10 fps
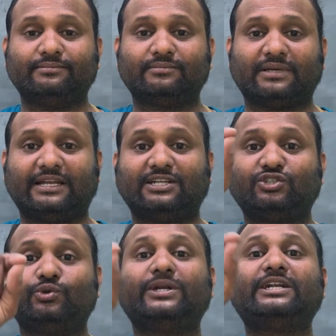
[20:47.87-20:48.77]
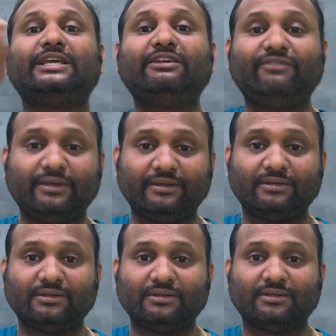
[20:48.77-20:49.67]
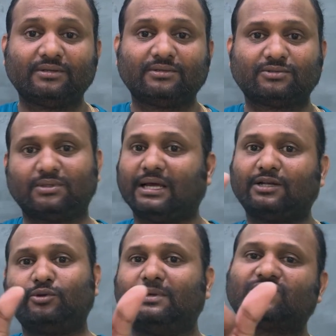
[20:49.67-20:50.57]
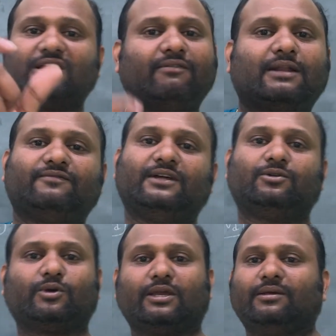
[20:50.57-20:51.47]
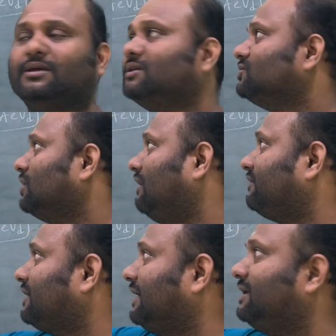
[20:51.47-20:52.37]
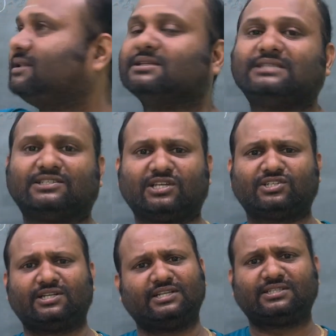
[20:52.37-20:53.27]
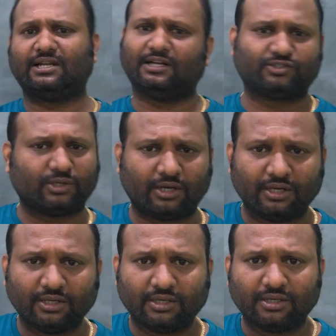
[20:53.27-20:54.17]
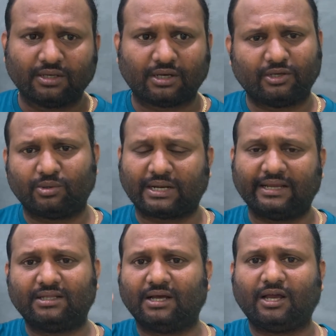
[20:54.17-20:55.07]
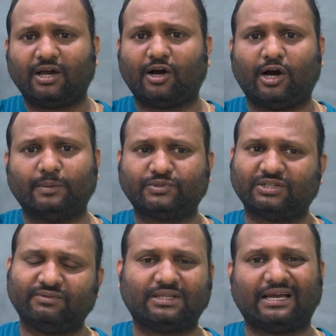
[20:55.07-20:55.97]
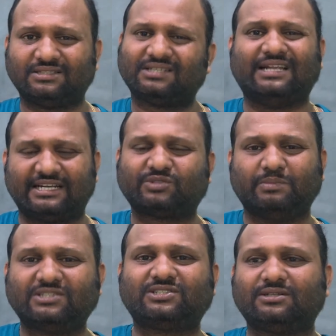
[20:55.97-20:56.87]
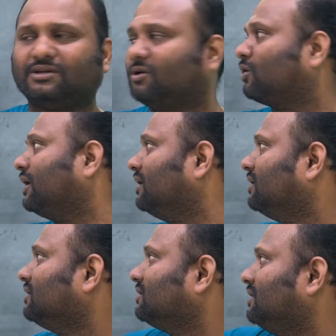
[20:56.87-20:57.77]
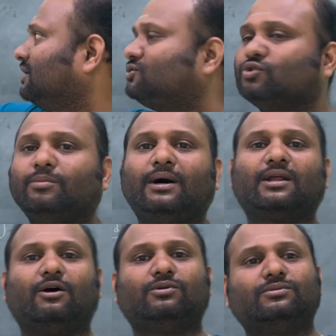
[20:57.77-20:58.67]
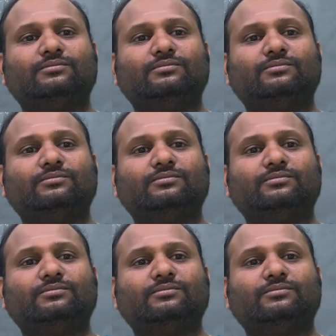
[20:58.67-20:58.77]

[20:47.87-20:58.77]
energy unit EV. So that you must aware of it. Okay, so after writing this assertion reason also, you write the option with answer, that is best. Okay, then 2 mark out.